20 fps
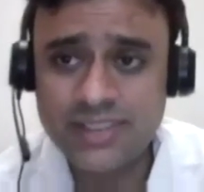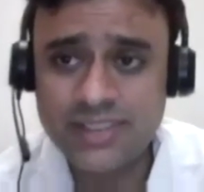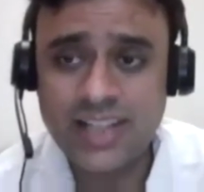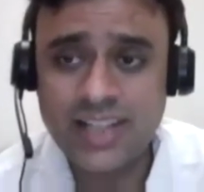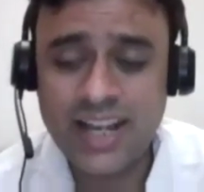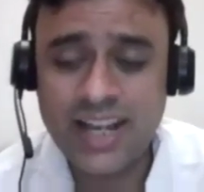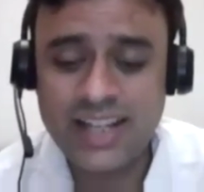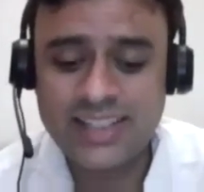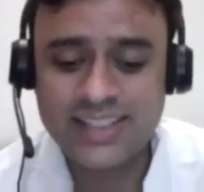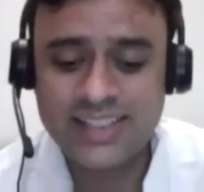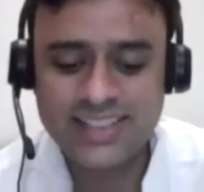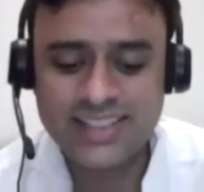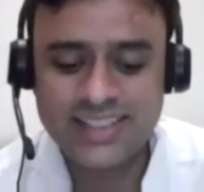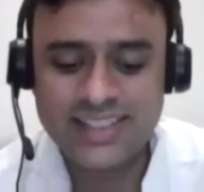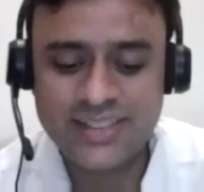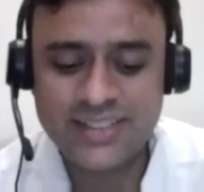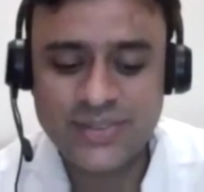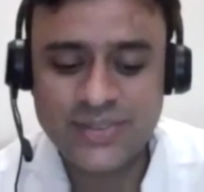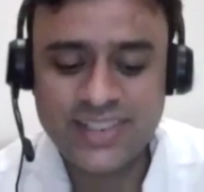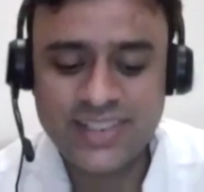as
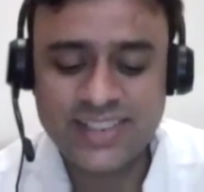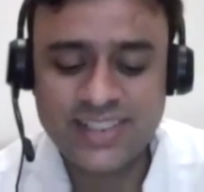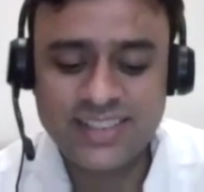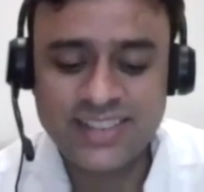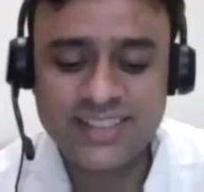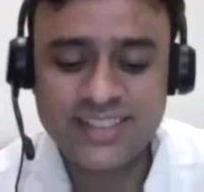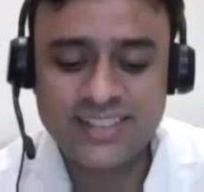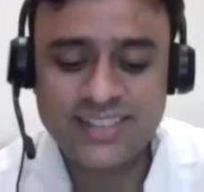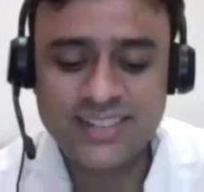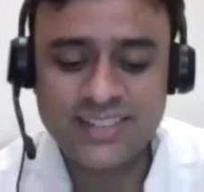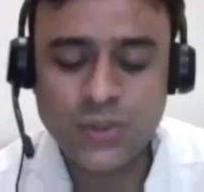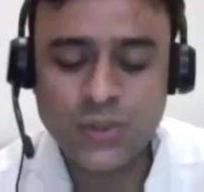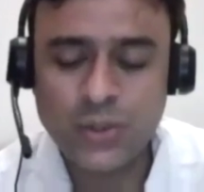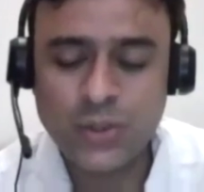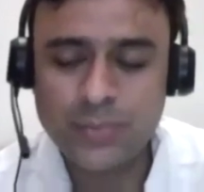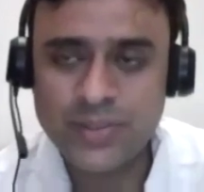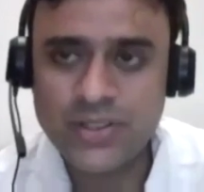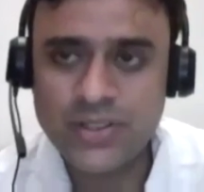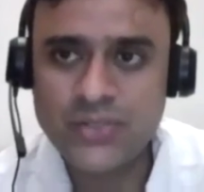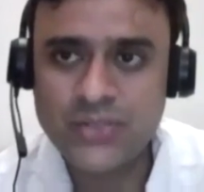you can see, the
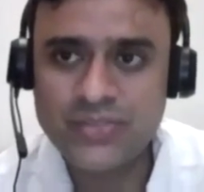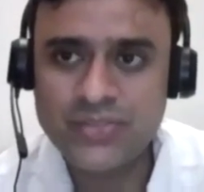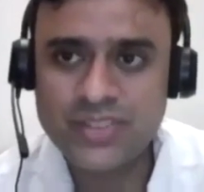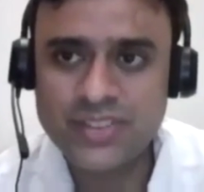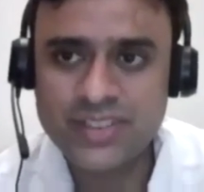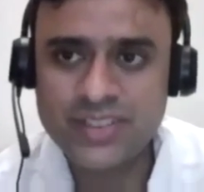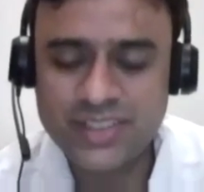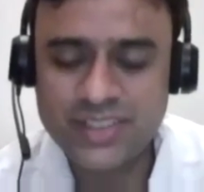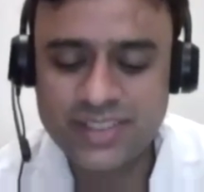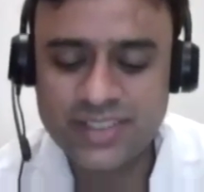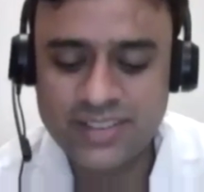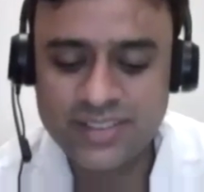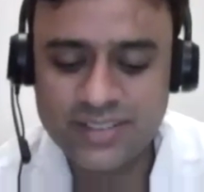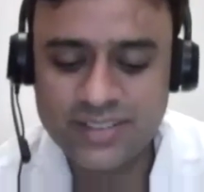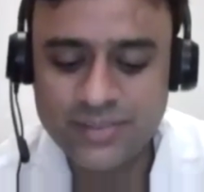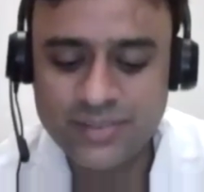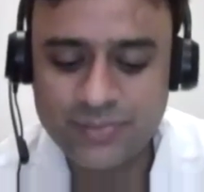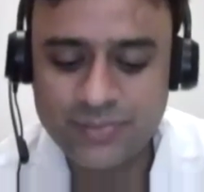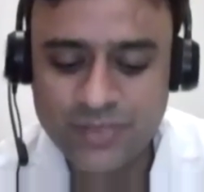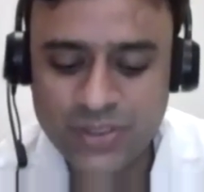topic of
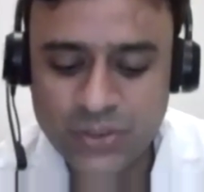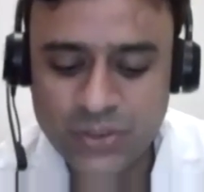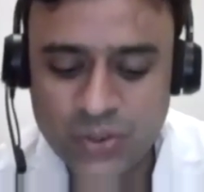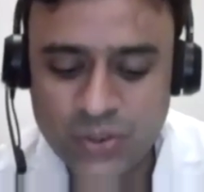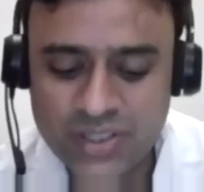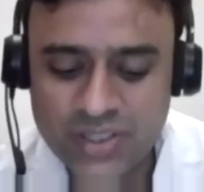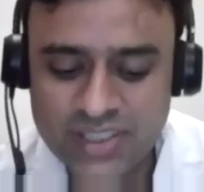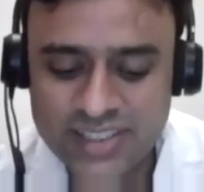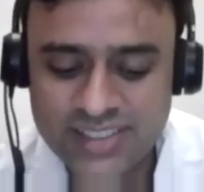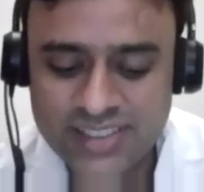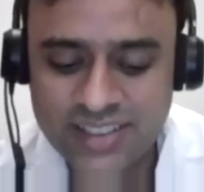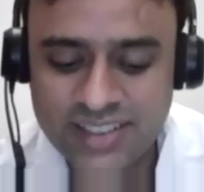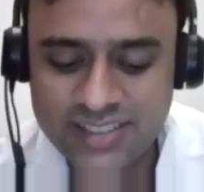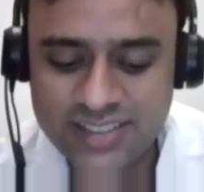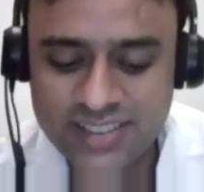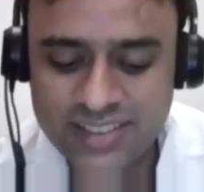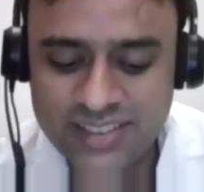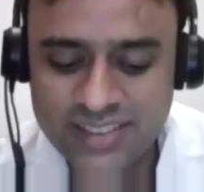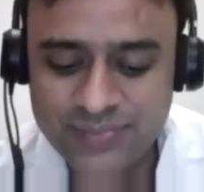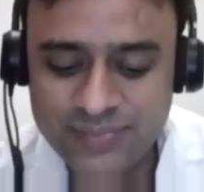the talk is
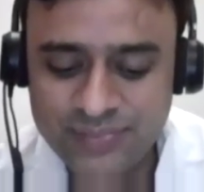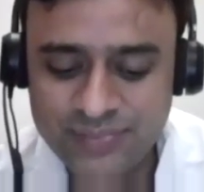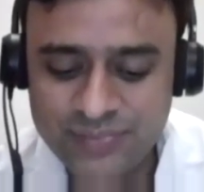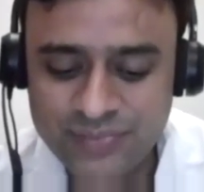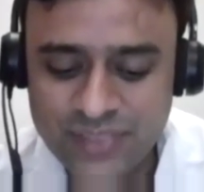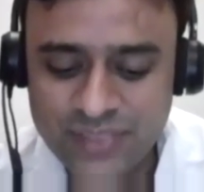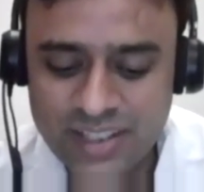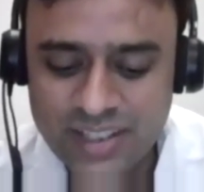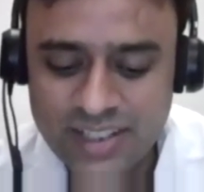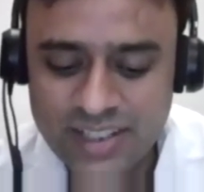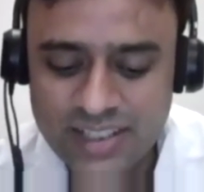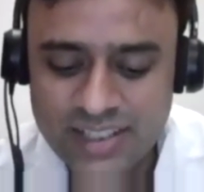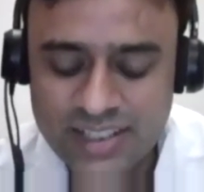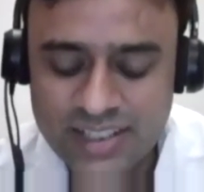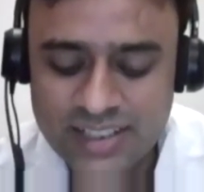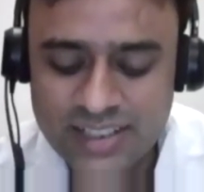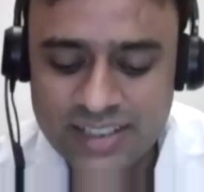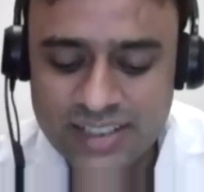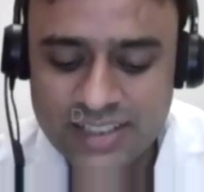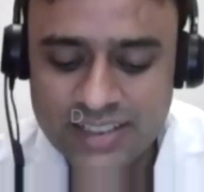sadhana.
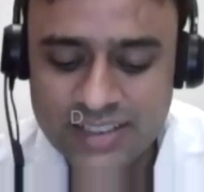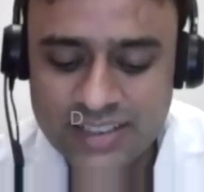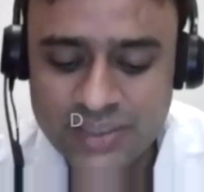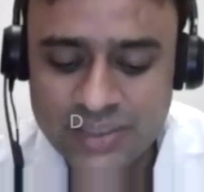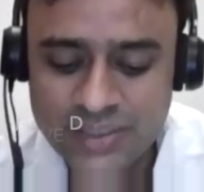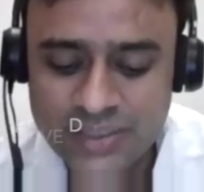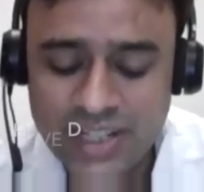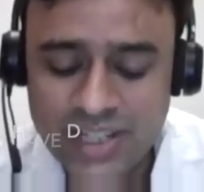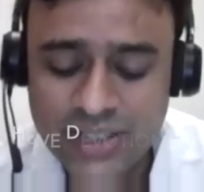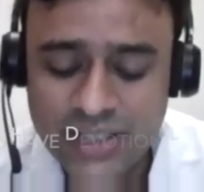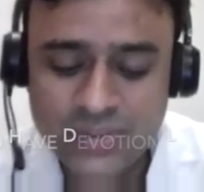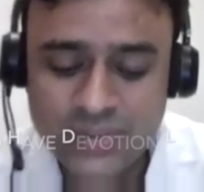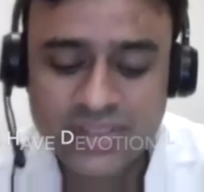I would like to